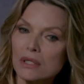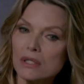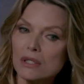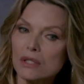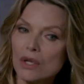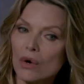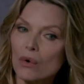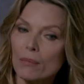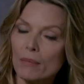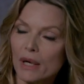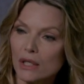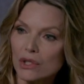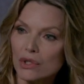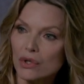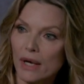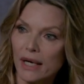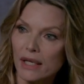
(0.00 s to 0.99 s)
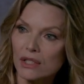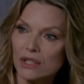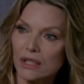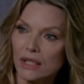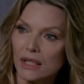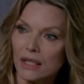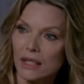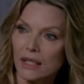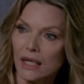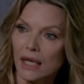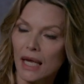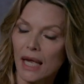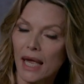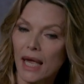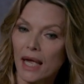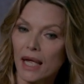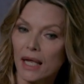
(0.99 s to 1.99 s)
so much tragedy,
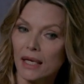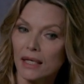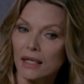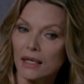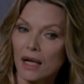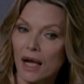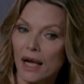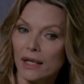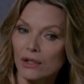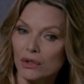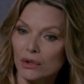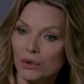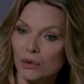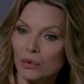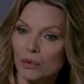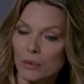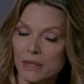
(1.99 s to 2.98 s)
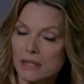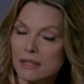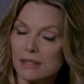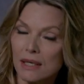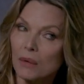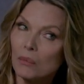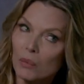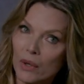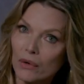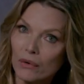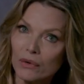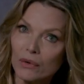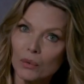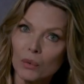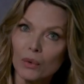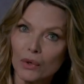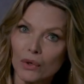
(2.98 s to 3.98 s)
and I knew was somewhere
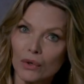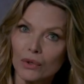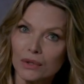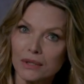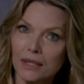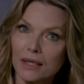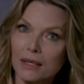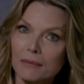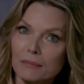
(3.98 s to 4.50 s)
in the world